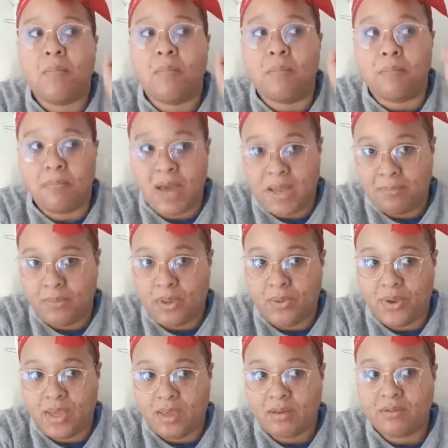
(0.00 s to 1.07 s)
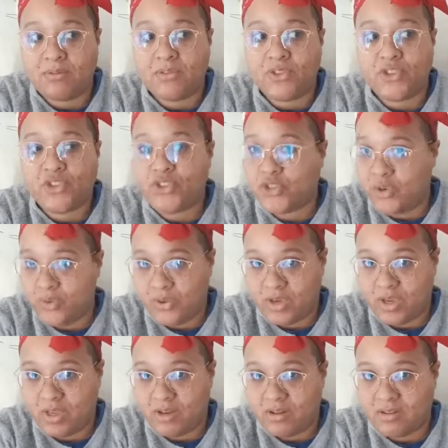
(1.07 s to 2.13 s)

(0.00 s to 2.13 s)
Mind-blowing. So good.